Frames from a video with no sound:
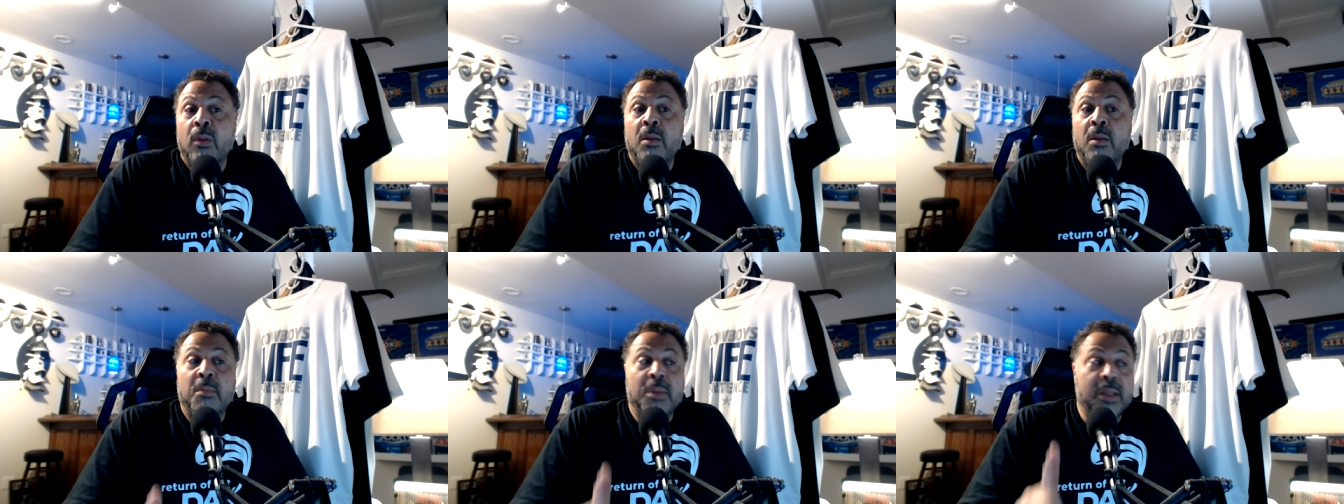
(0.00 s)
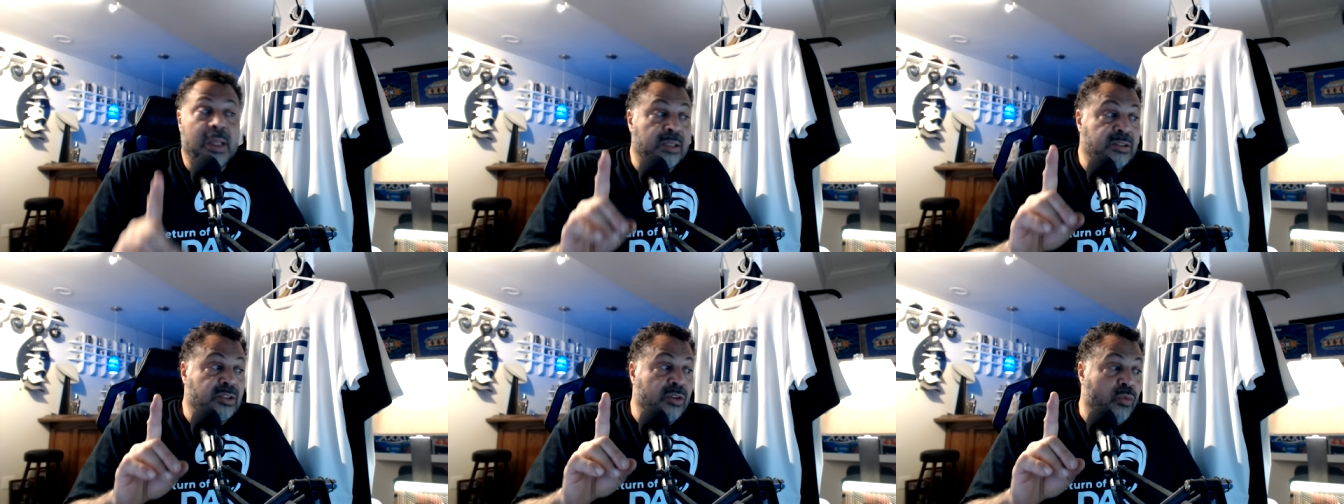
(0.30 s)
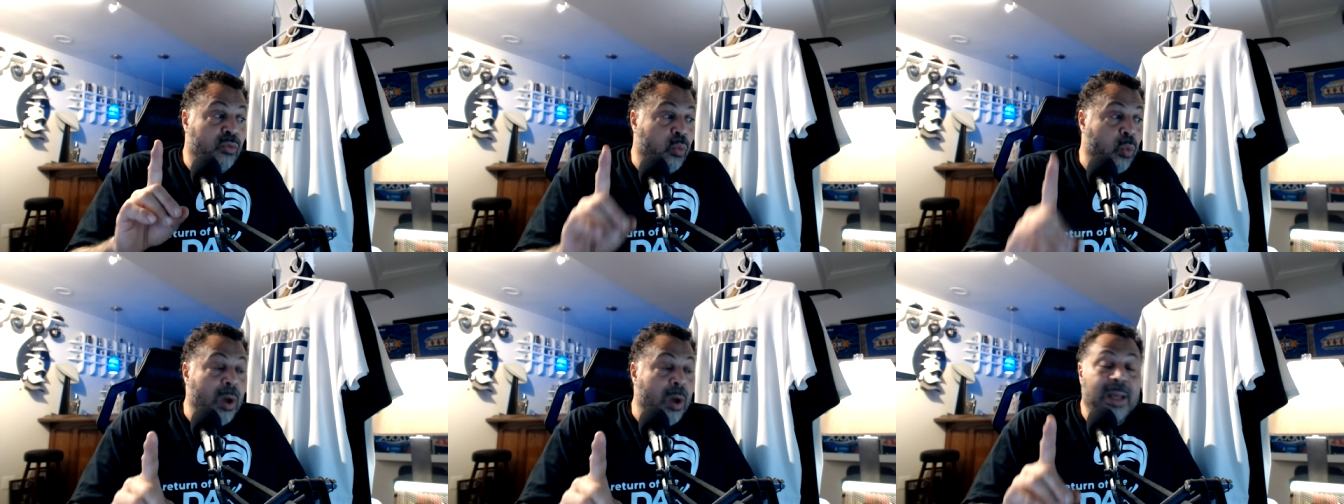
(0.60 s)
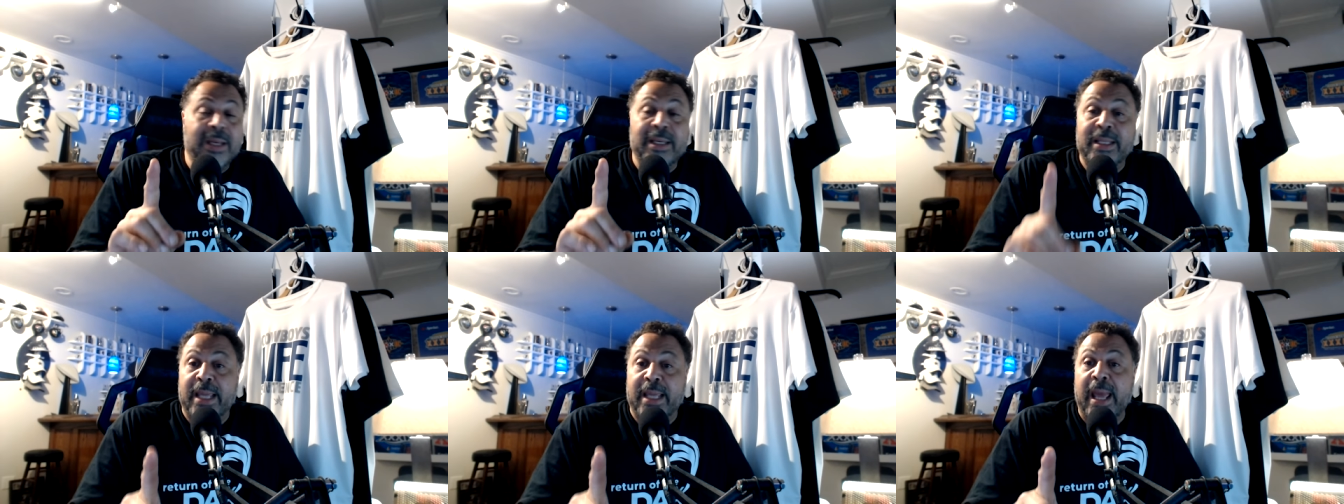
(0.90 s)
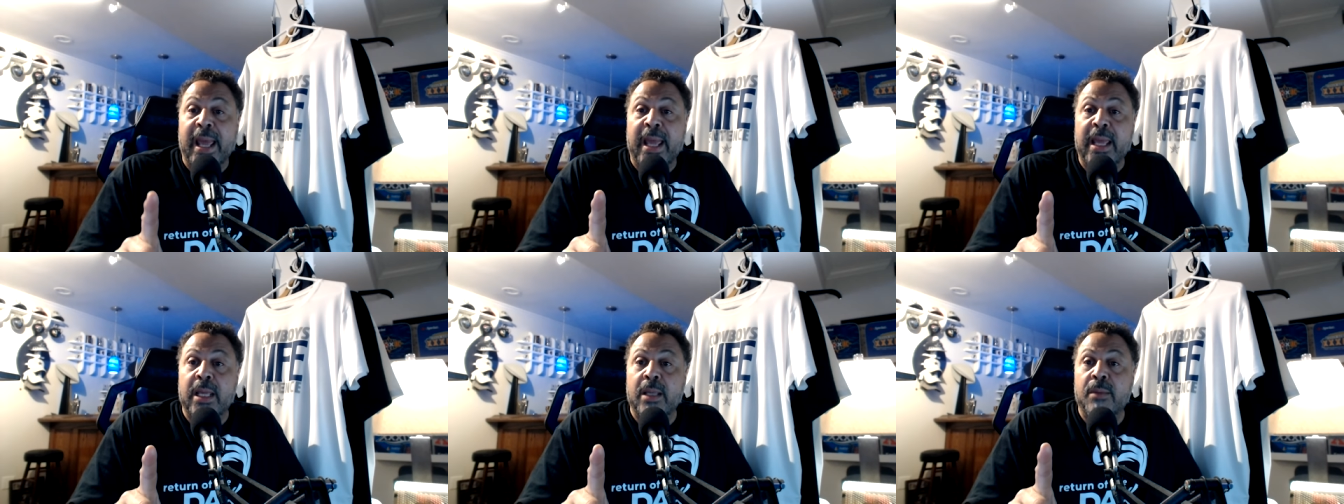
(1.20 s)
because of one
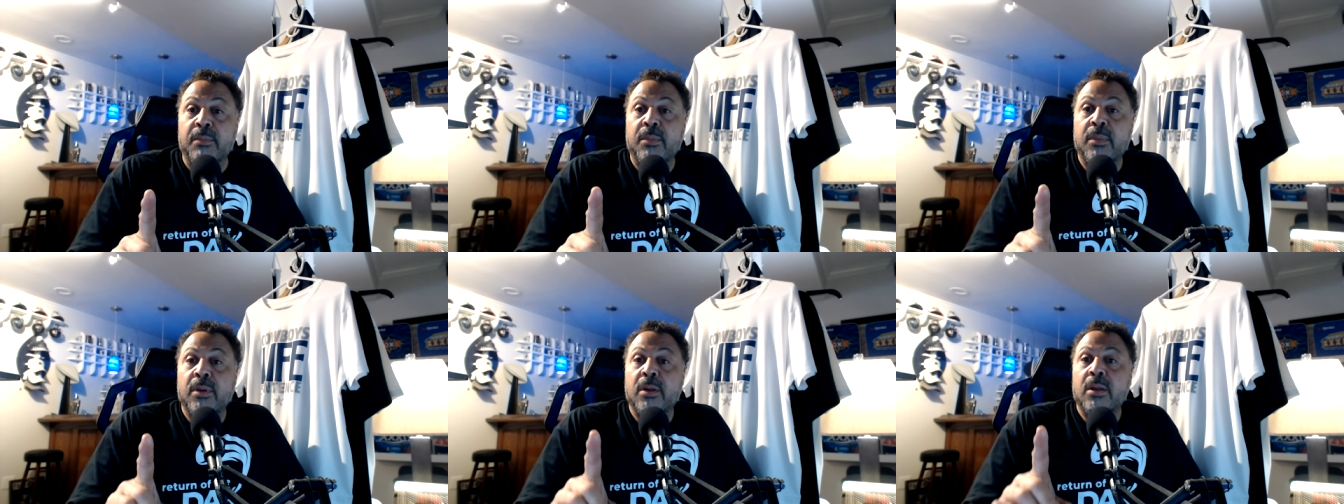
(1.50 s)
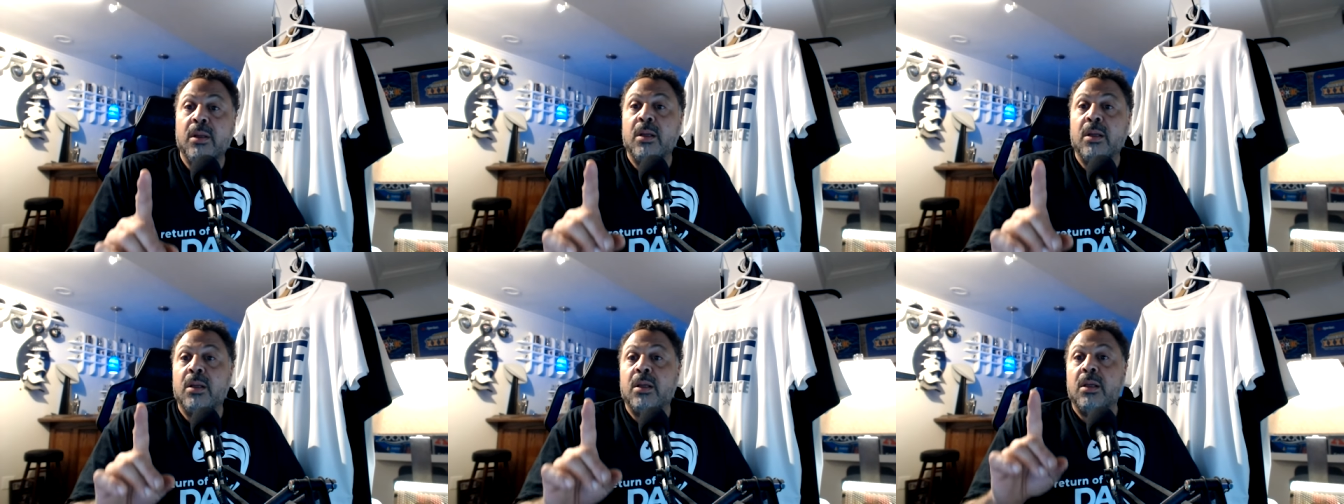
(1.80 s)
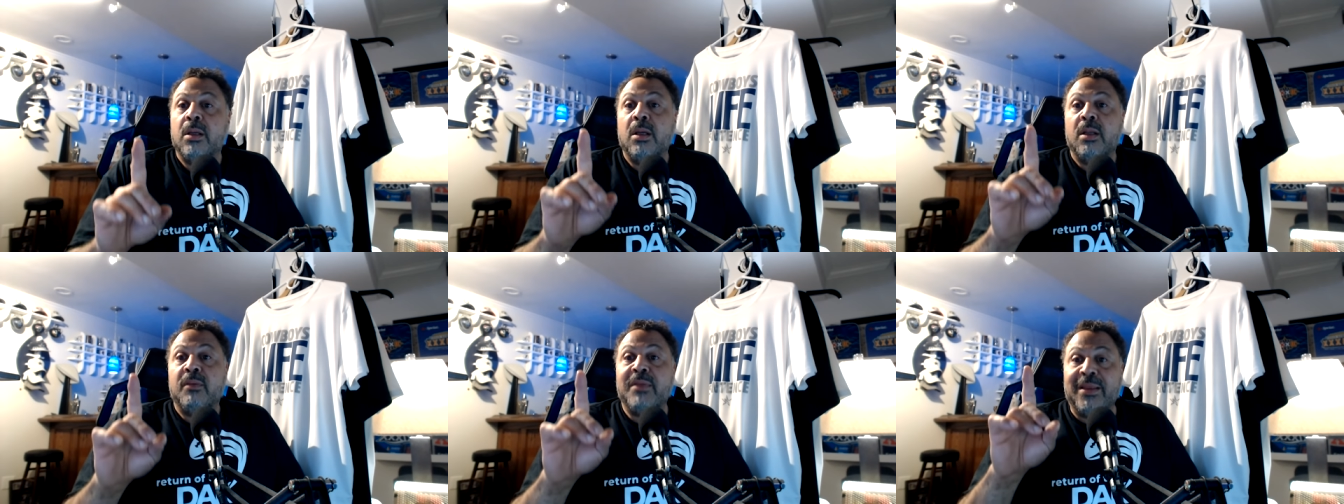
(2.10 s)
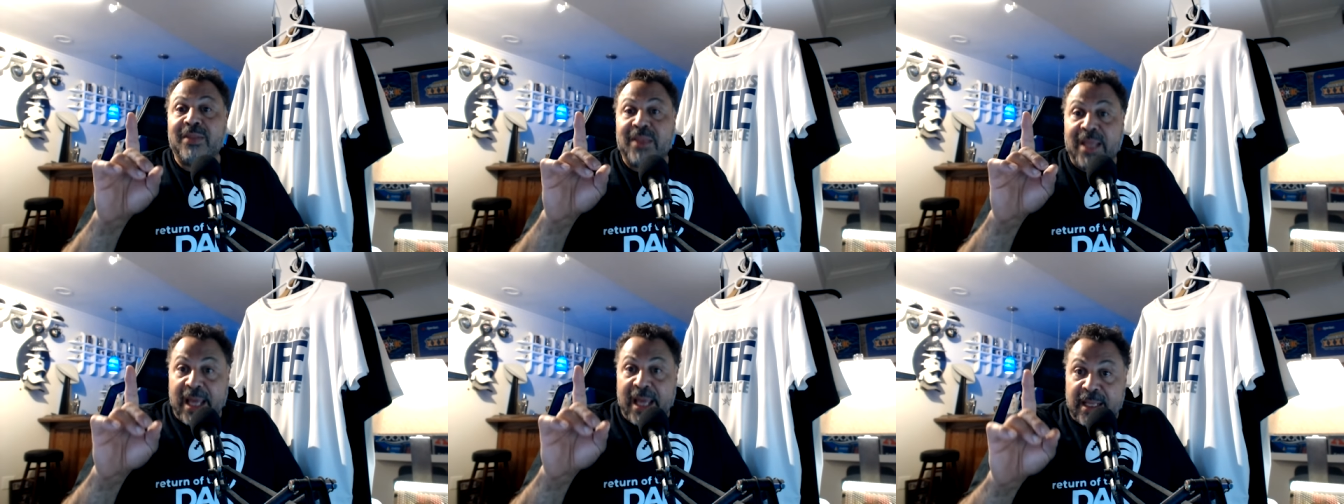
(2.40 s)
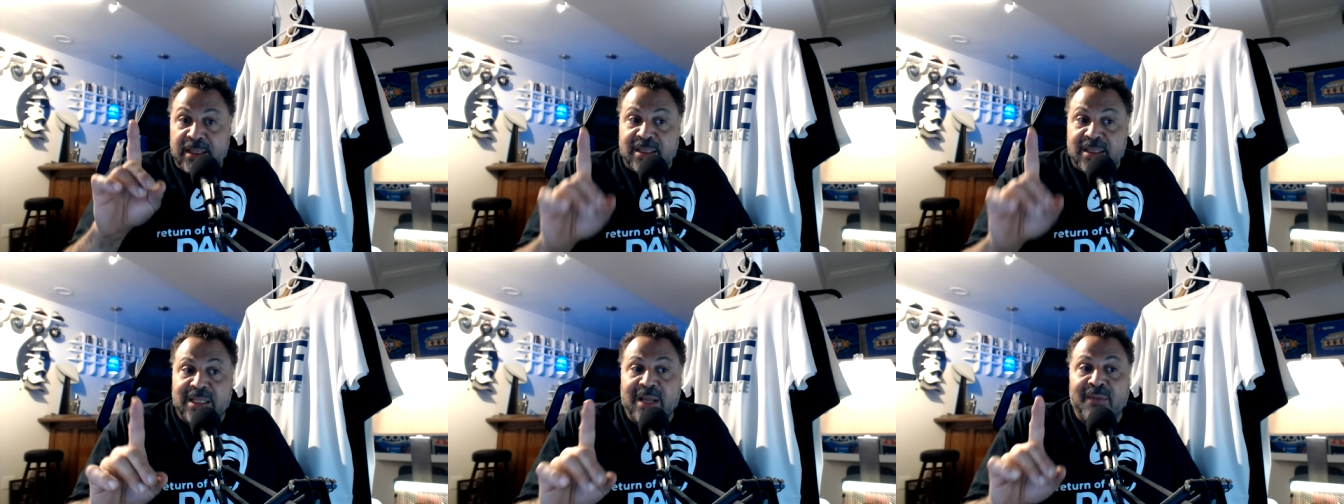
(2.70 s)
game that they
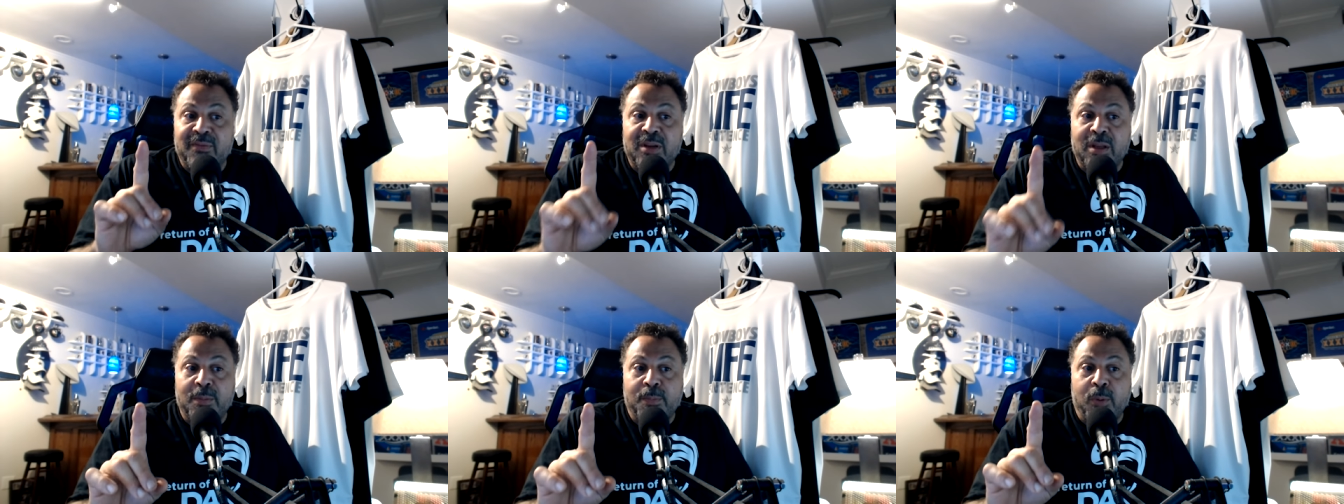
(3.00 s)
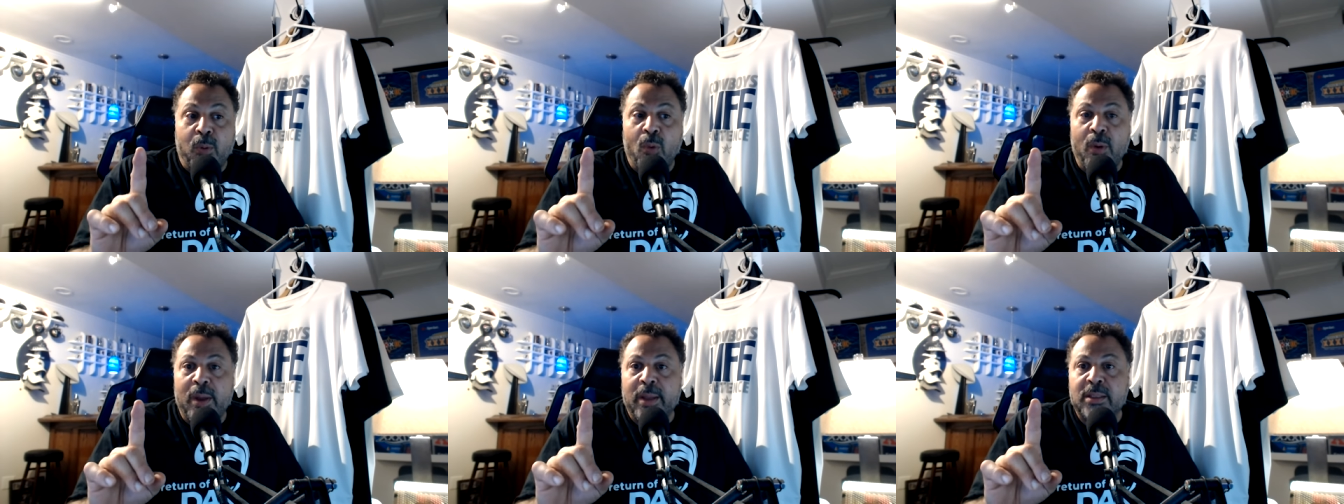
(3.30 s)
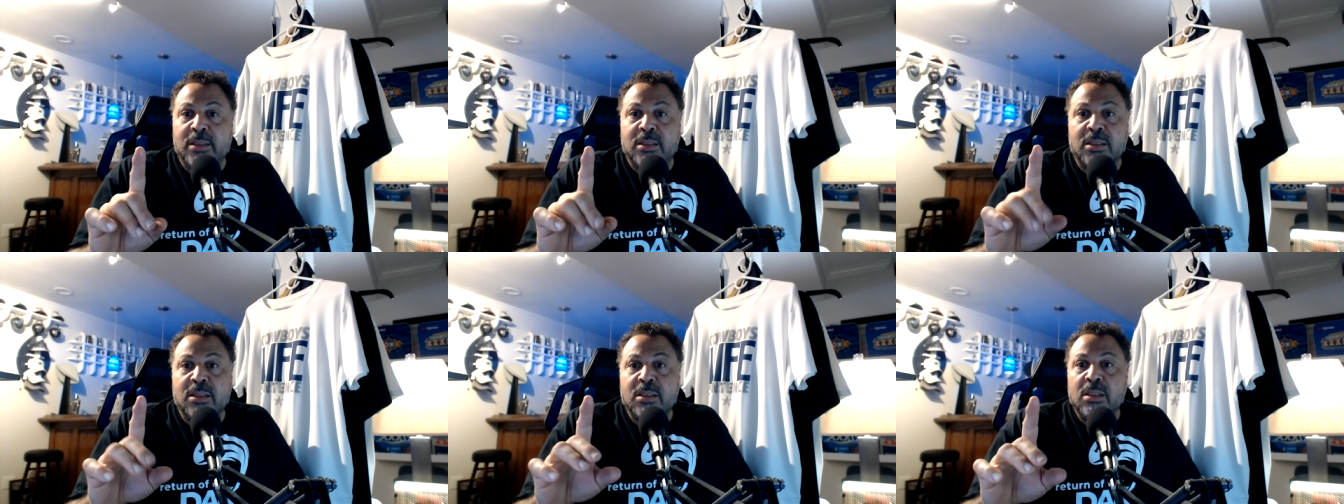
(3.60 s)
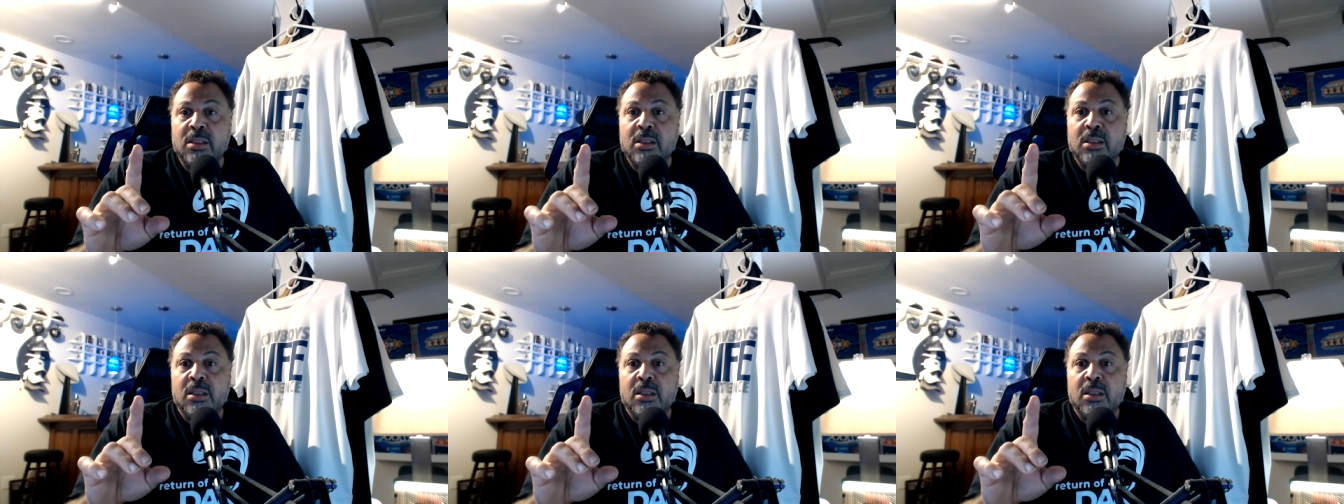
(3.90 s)
had 70 points,